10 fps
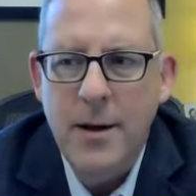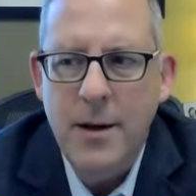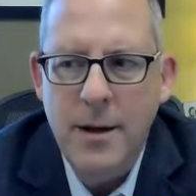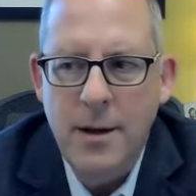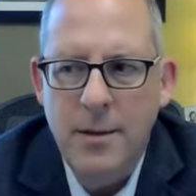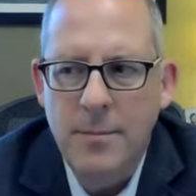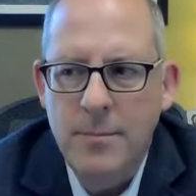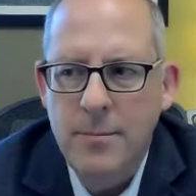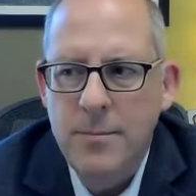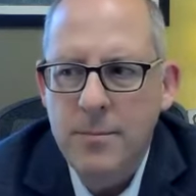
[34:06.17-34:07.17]

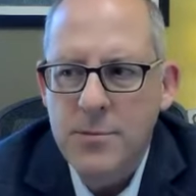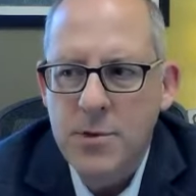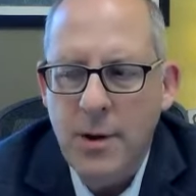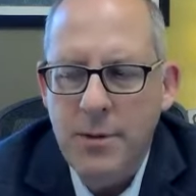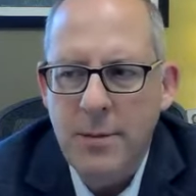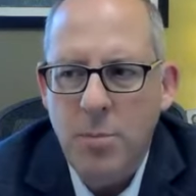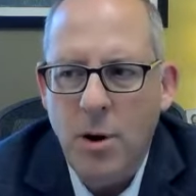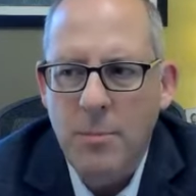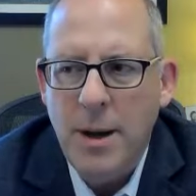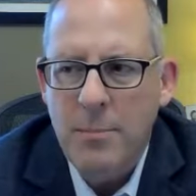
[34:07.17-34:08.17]
So I think
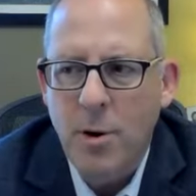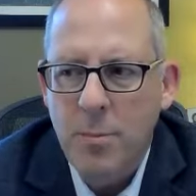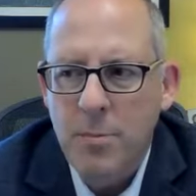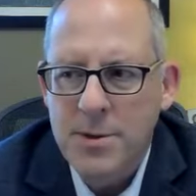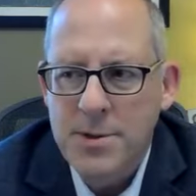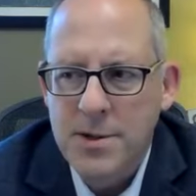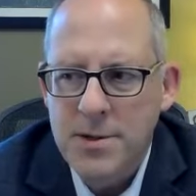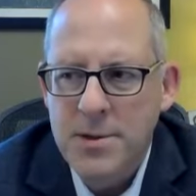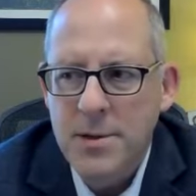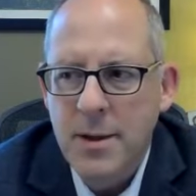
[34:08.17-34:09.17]
part of my purpose
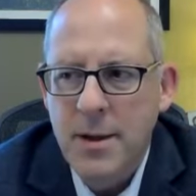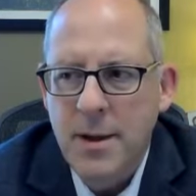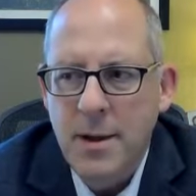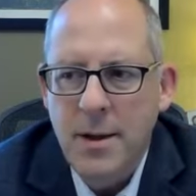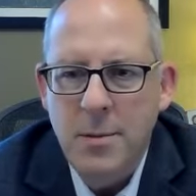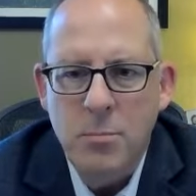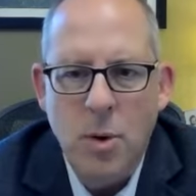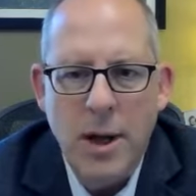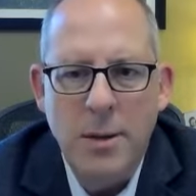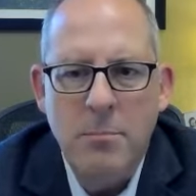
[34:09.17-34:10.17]
is
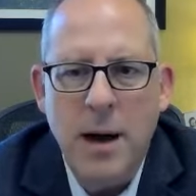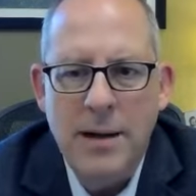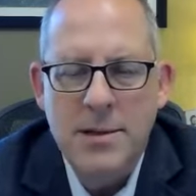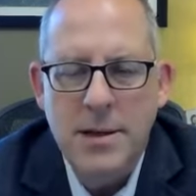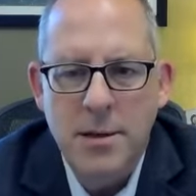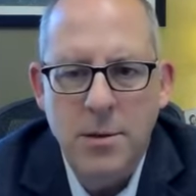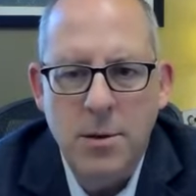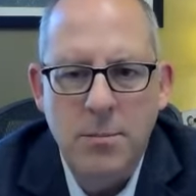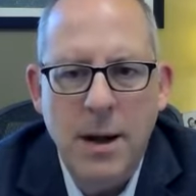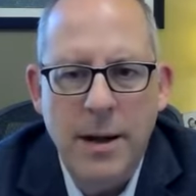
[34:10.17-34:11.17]
bringing my skill,
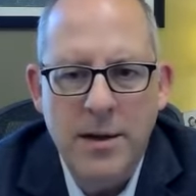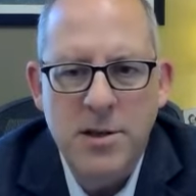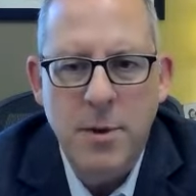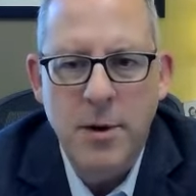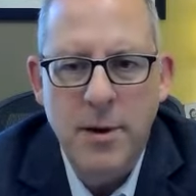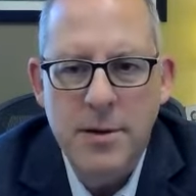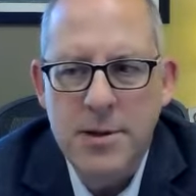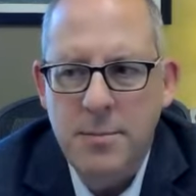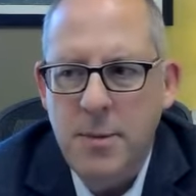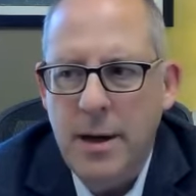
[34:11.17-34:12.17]
my experience,
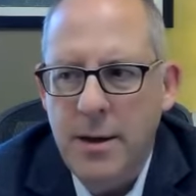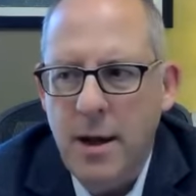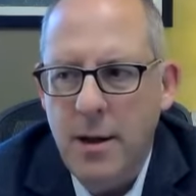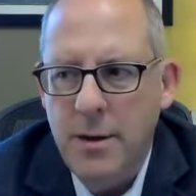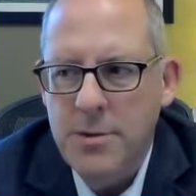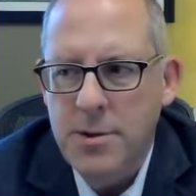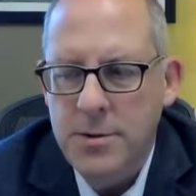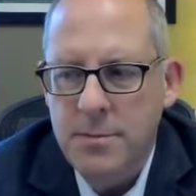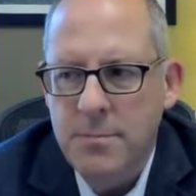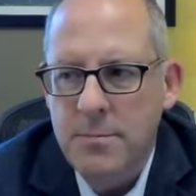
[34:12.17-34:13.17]
and my knowledge
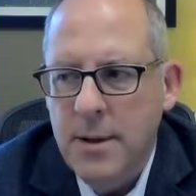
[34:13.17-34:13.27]
and